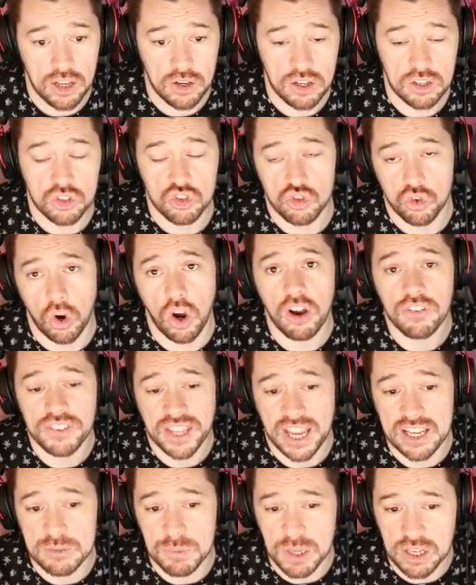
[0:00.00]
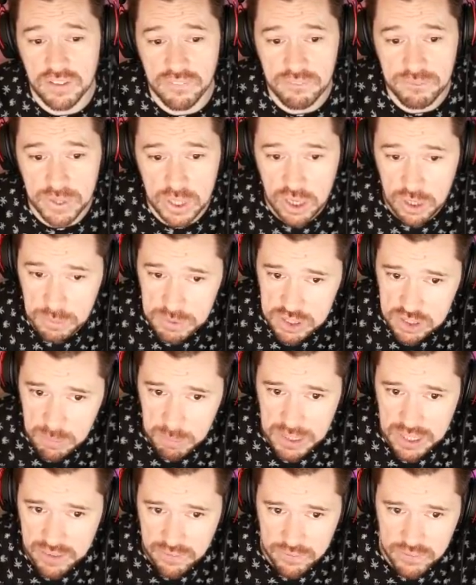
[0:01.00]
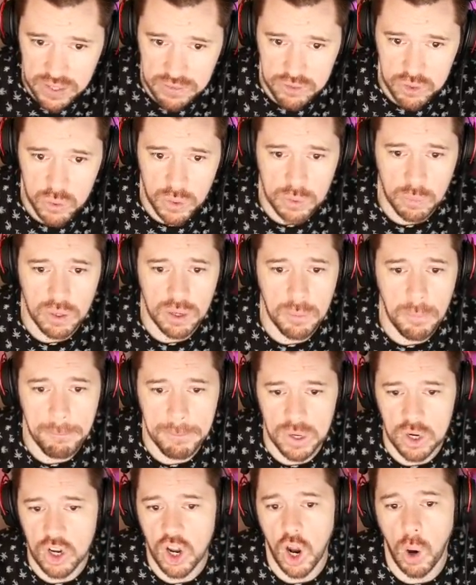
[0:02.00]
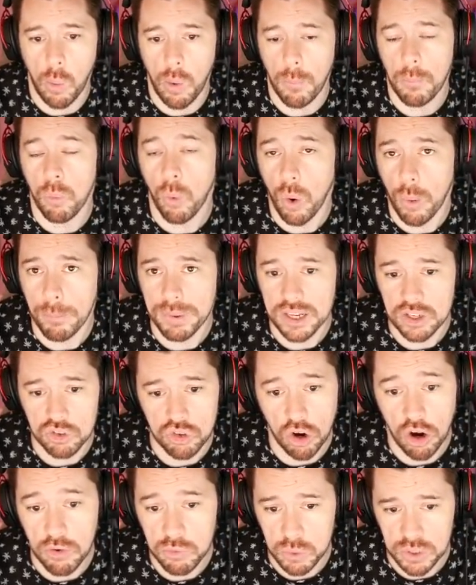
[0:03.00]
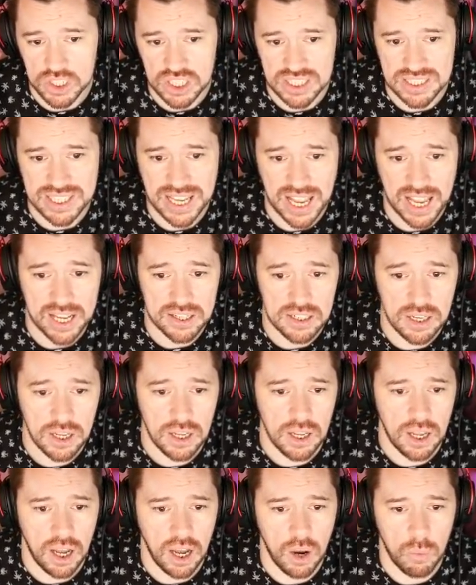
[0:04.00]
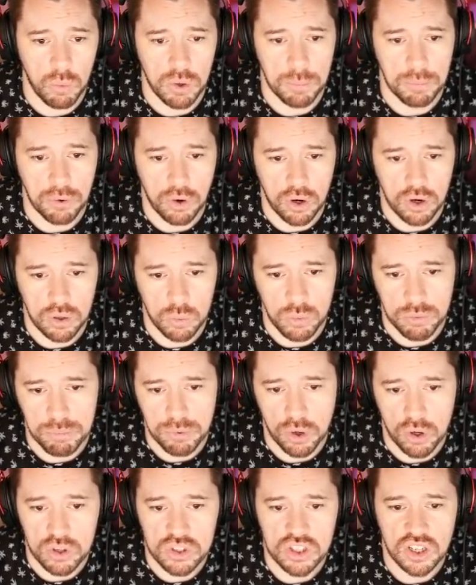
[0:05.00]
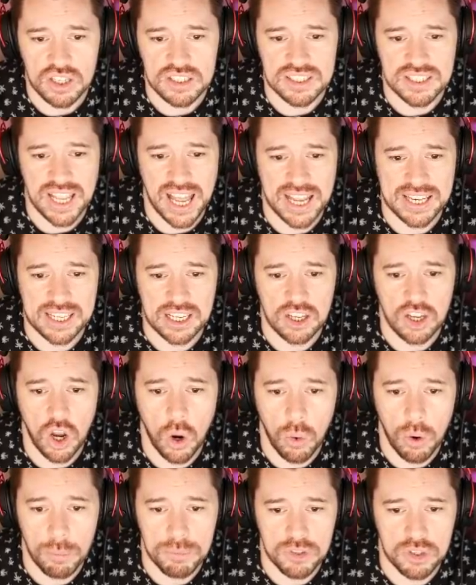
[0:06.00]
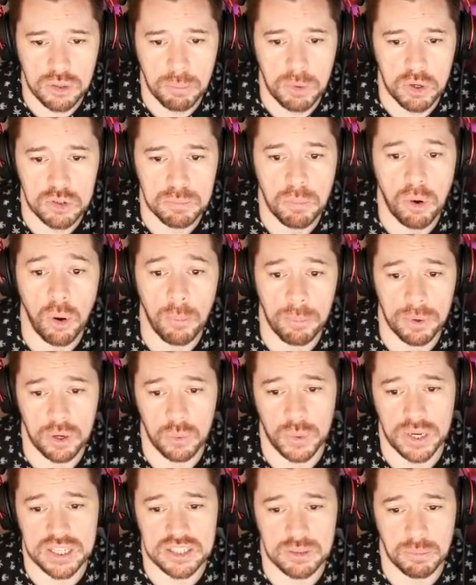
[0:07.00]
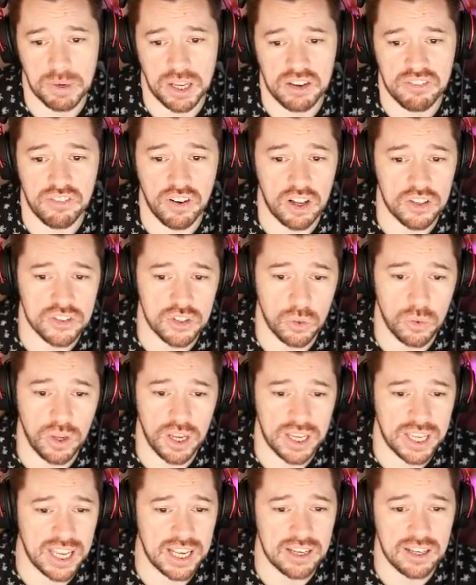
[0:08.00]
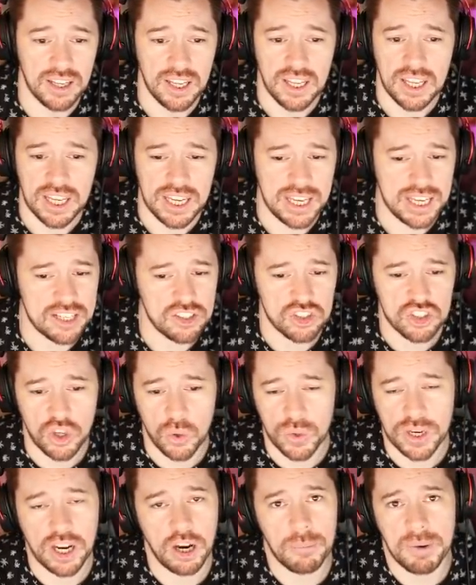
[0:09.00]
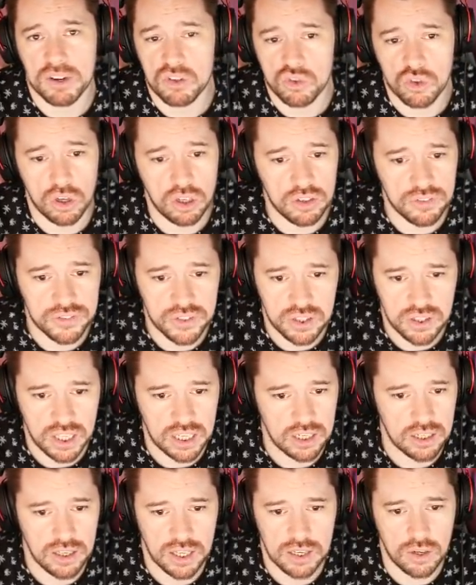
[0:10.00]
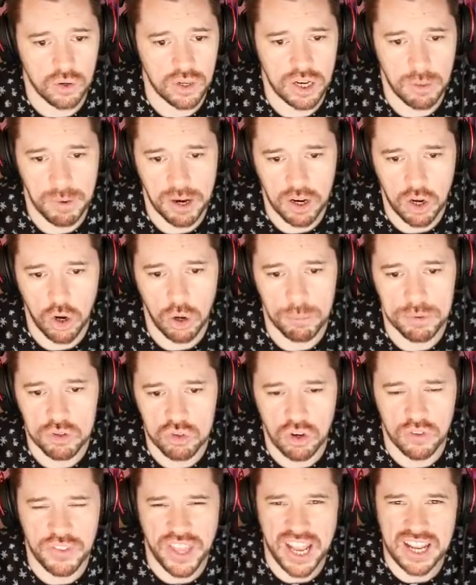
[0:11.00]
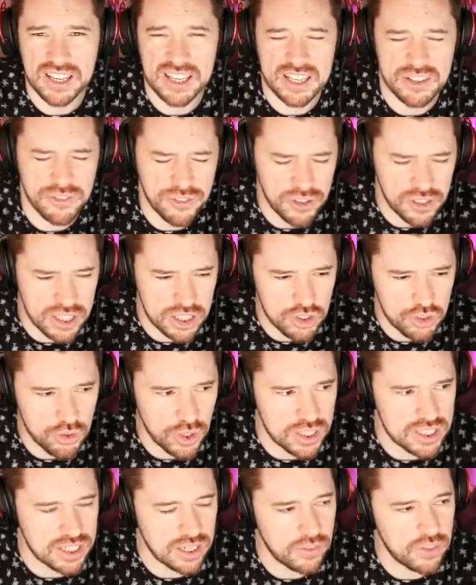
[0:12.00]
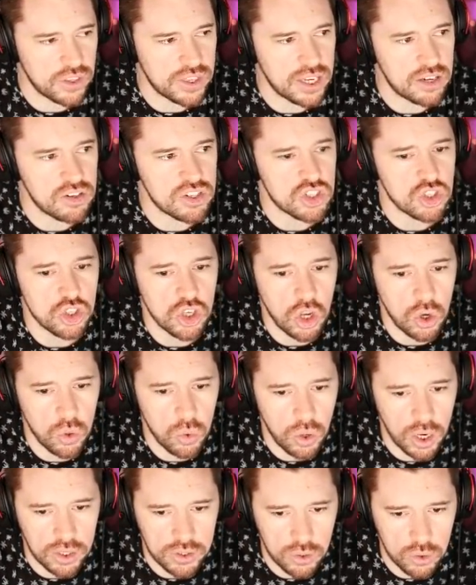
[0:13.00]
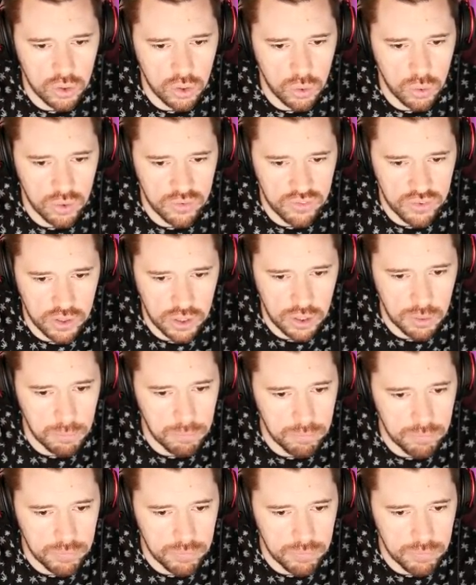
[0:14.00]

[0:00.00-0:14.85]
Draft has been confirmed to be in FIFA 21, but co-op won't be in draft, which is sad. We prioritize adding co-op to the most popular ways to play FUT. So again, EA just don't care about draft. They don't care about co-op and draft. And it's very interesting that there is no, I don't know if, well,